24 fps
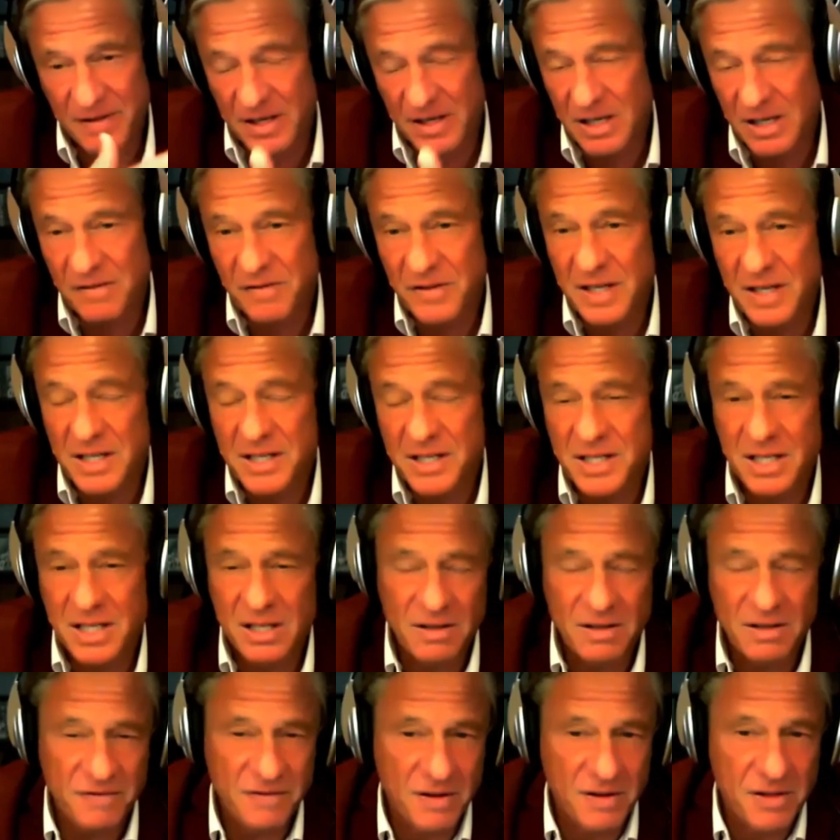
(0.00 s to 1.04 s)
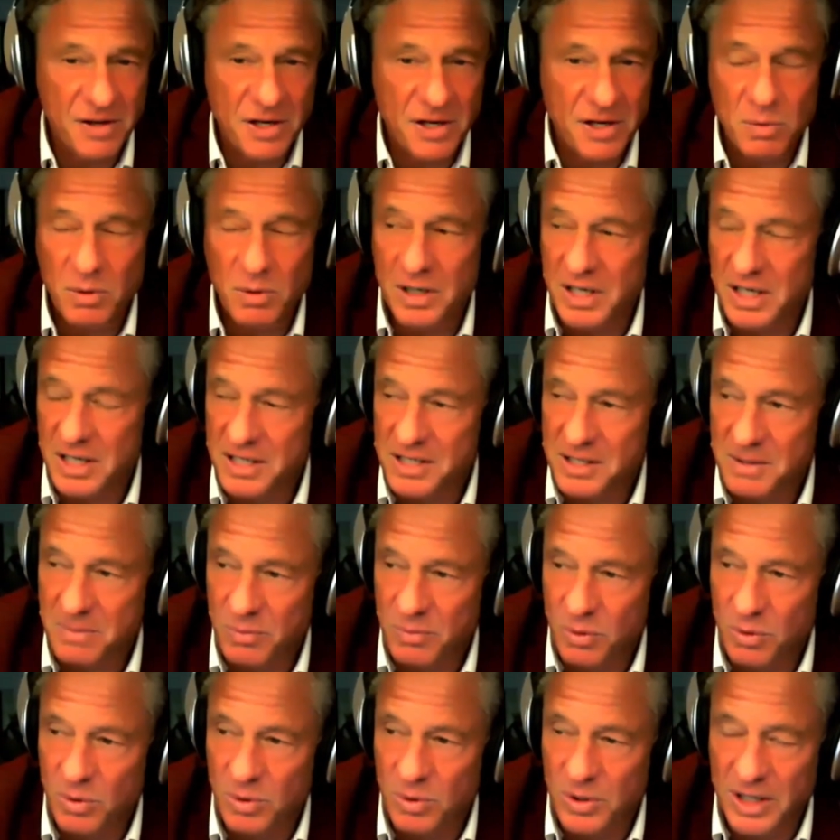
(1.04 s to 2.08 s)
a half years ago after 31 years
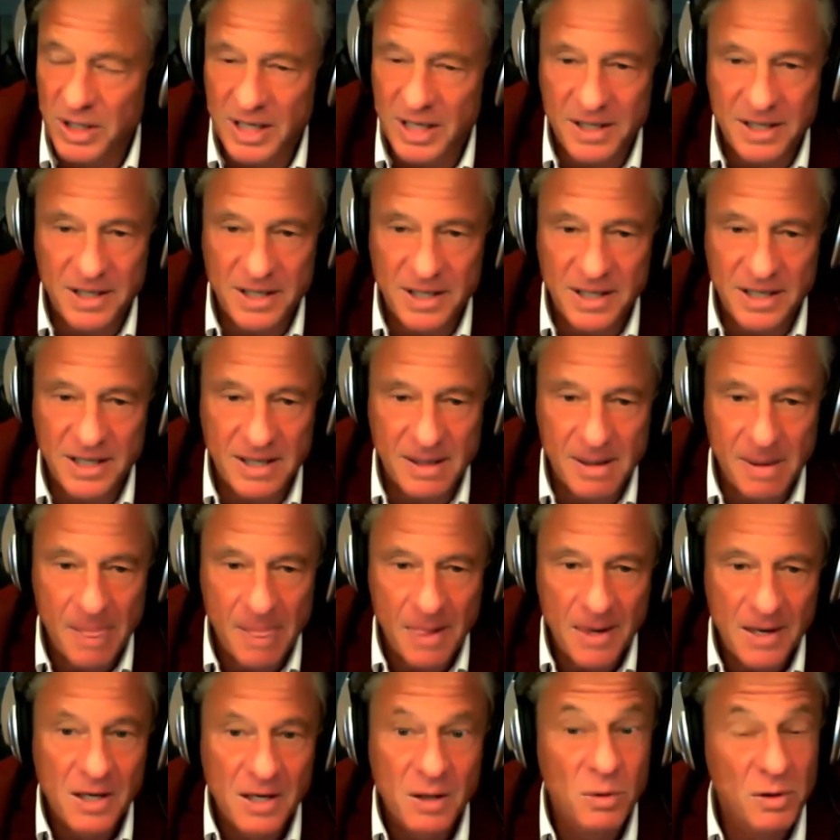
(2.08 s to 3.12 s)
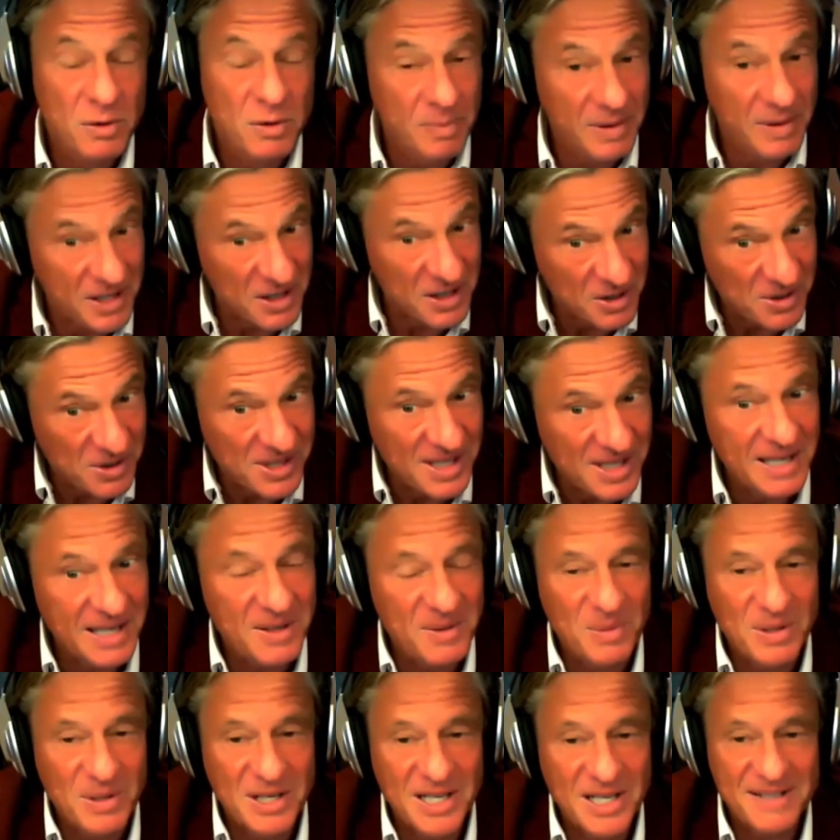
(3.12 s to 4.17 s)
abroad, and uh, with my New Zealand
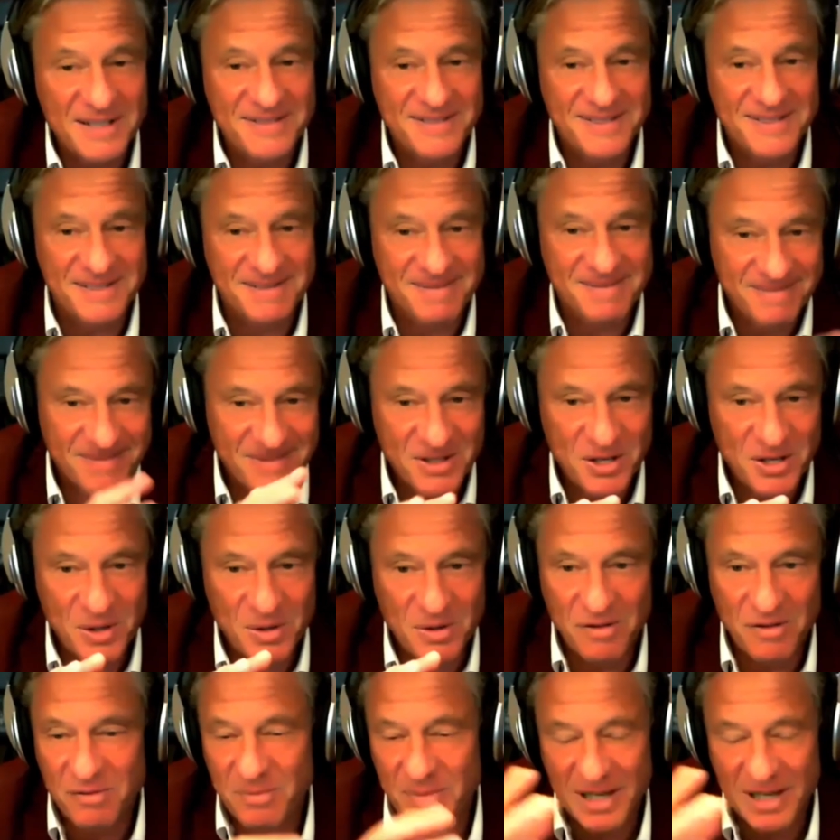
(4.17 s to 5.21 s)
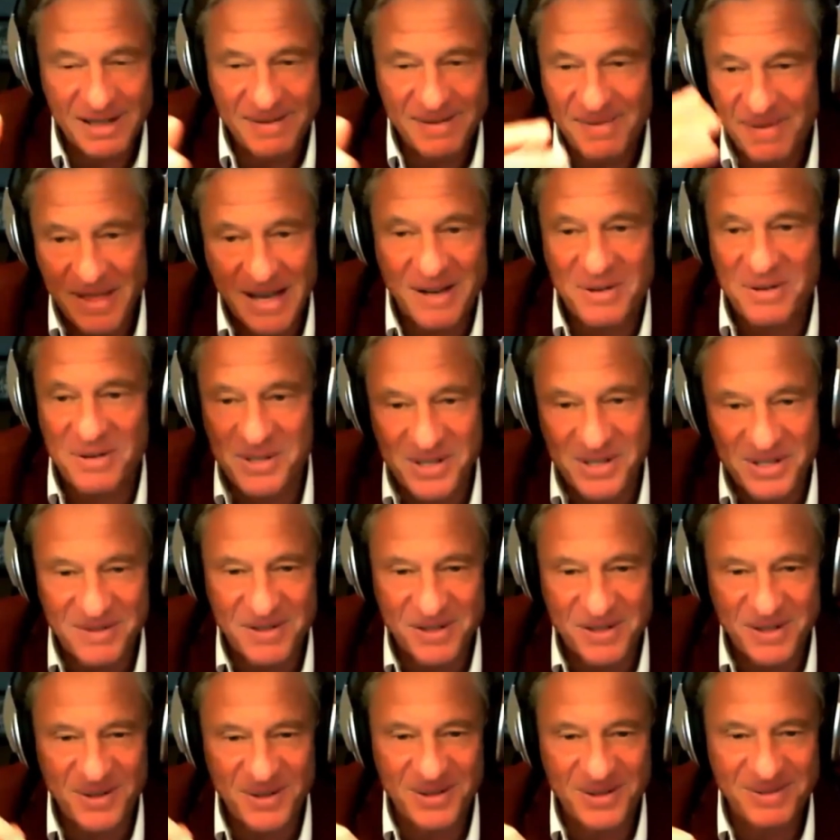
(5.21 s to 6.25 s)
wife and two of my thousands of
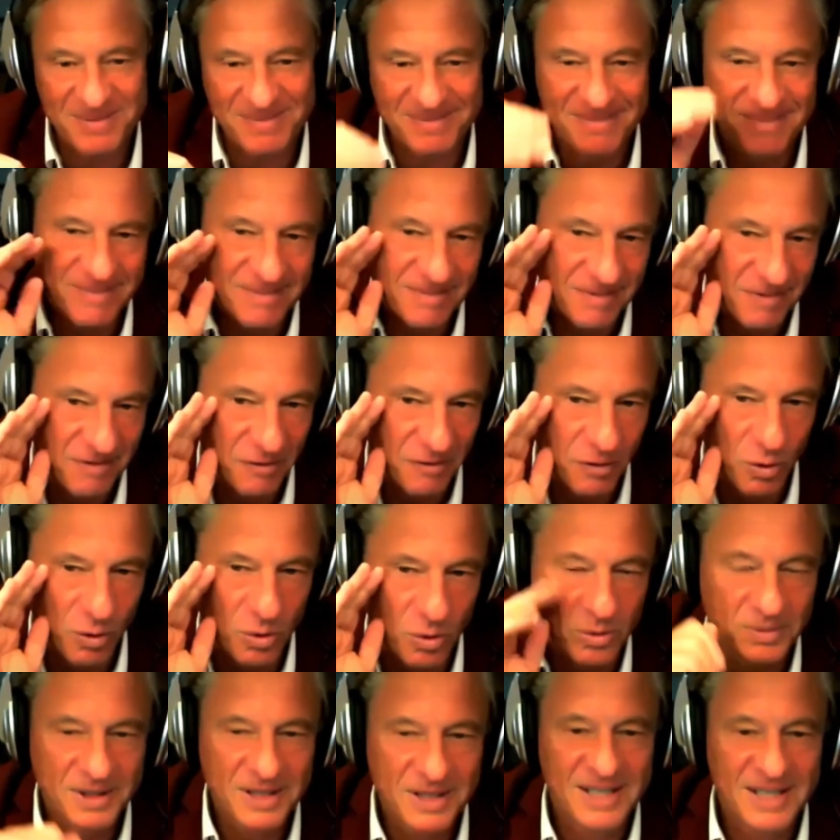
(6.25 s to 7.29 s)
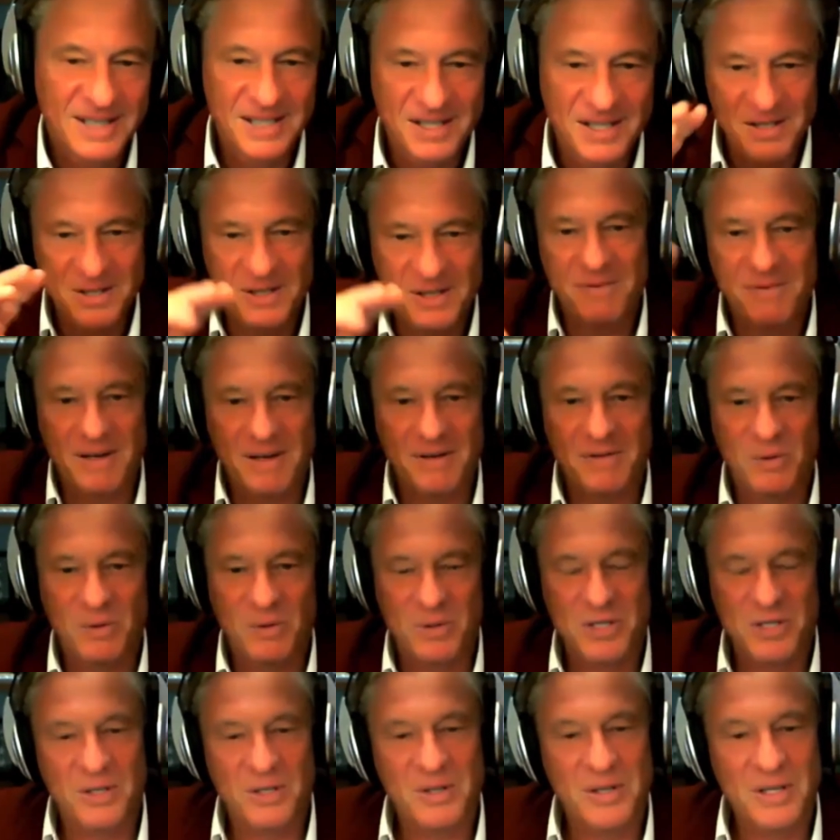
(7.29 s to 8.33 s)
children, four, two of my four
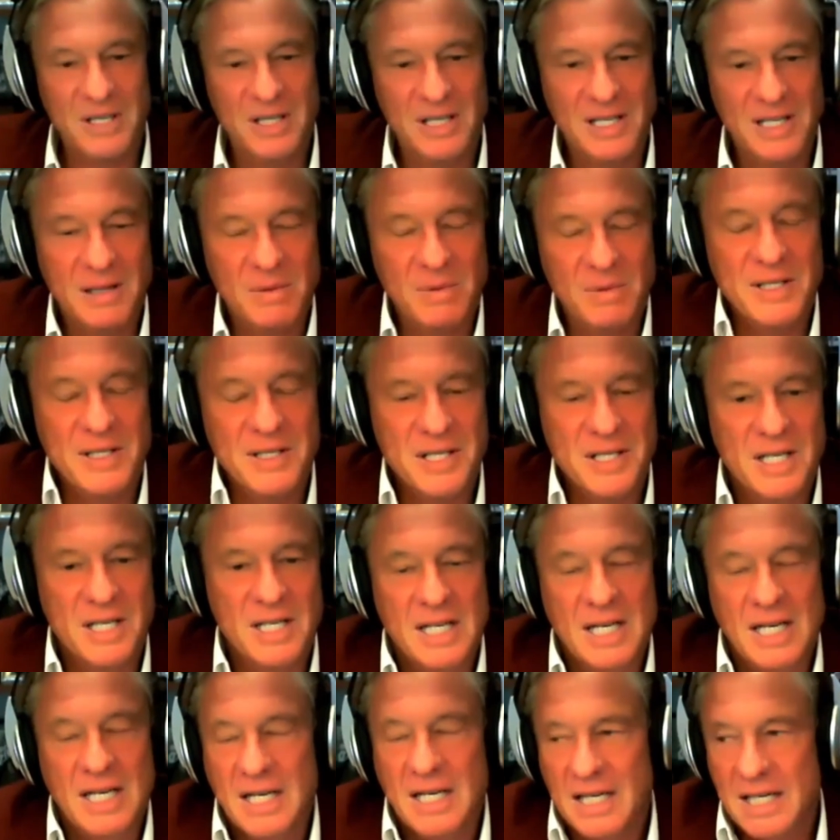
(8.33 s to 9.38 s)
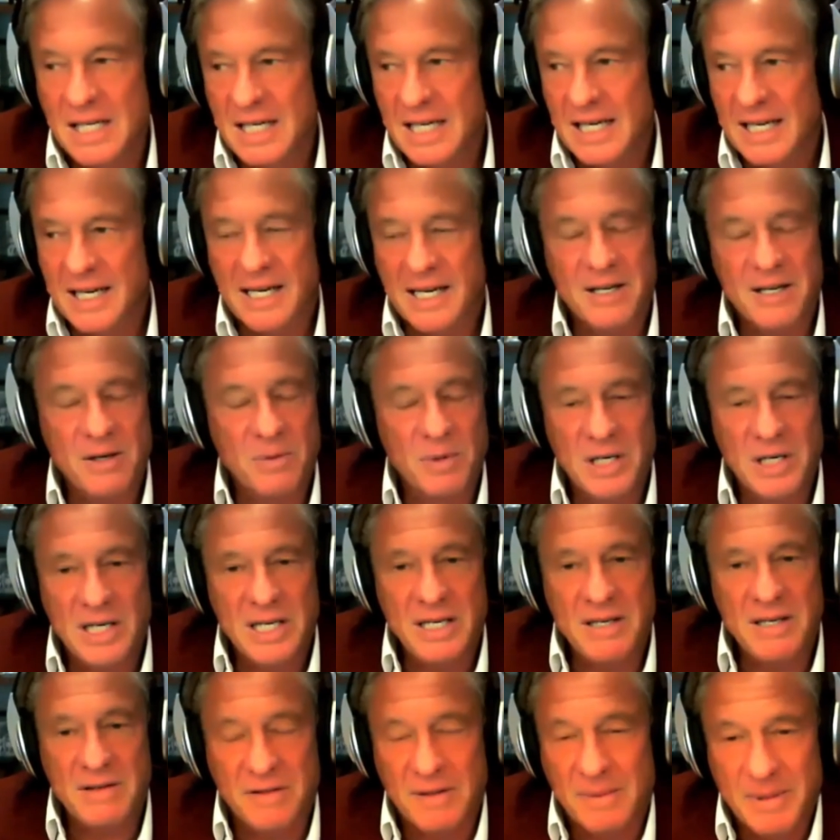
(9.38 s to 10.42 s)
children, little ones, and I don't want to
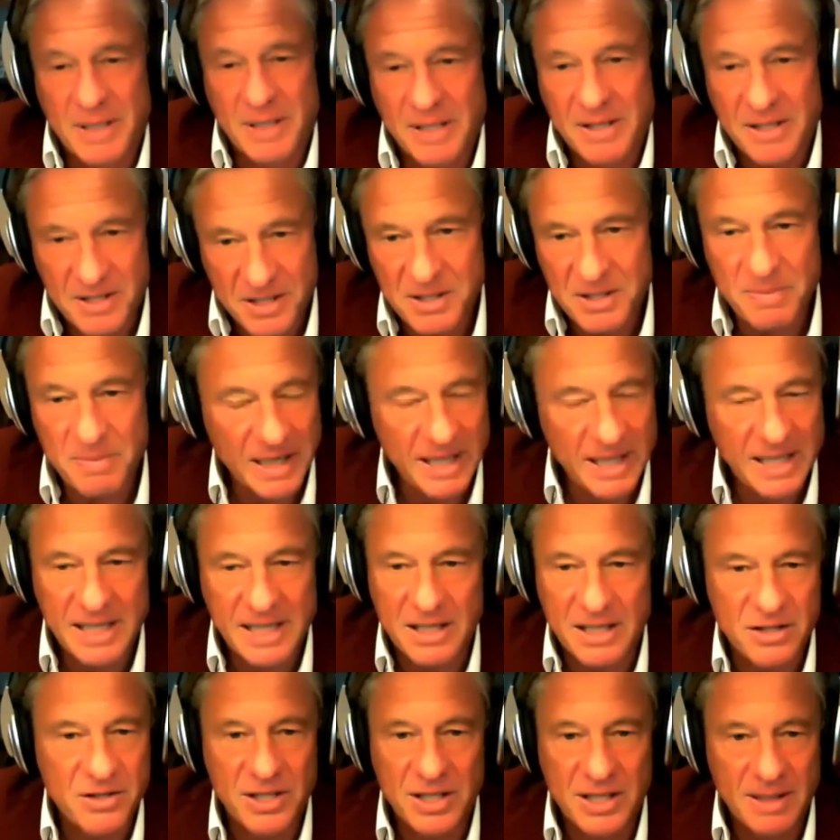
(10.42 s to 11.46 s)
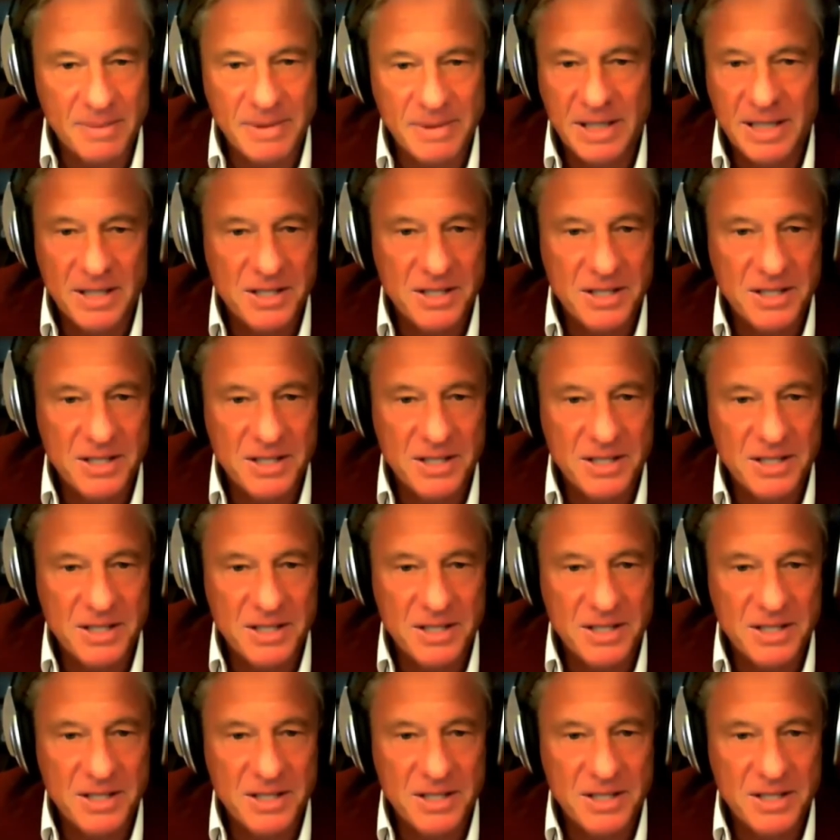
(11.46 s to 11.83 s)
leave. I mean, this is my country. I'm here to